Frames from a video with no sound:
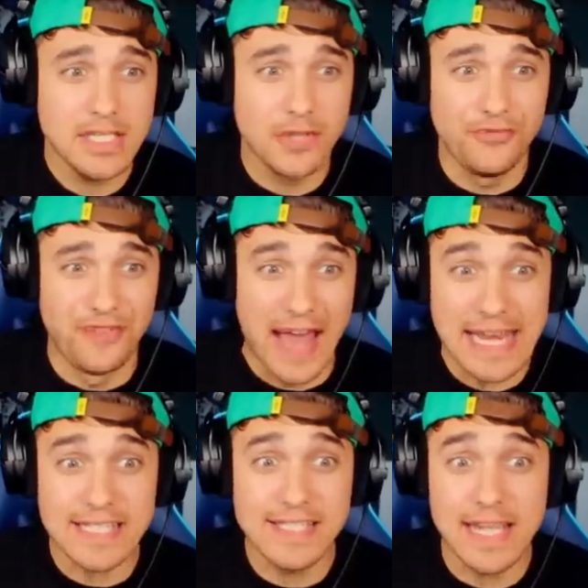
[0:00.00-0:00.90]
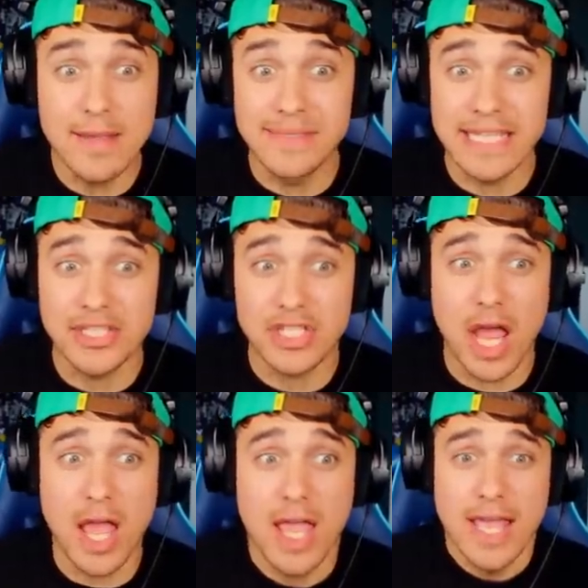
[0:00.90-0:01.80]
He's the finest gym
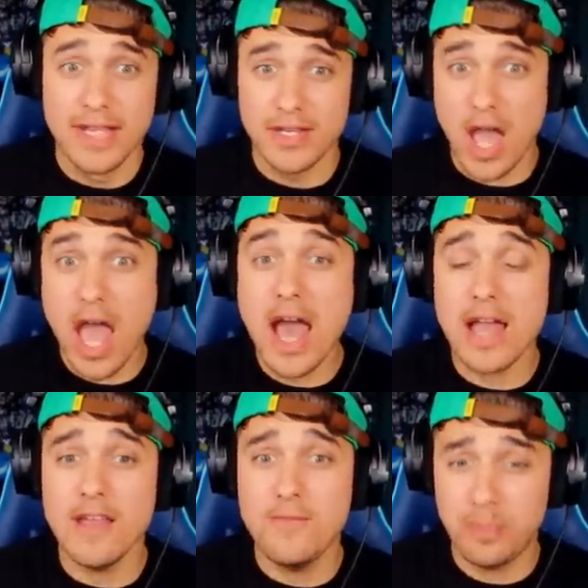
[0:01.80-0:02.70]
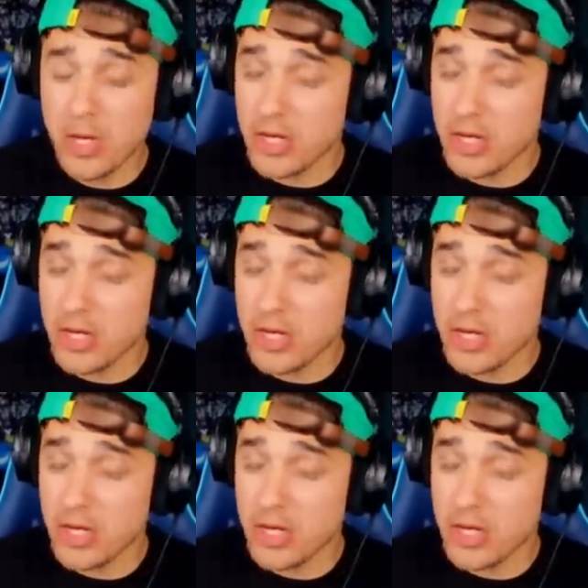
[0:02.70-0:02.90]
teacher in all of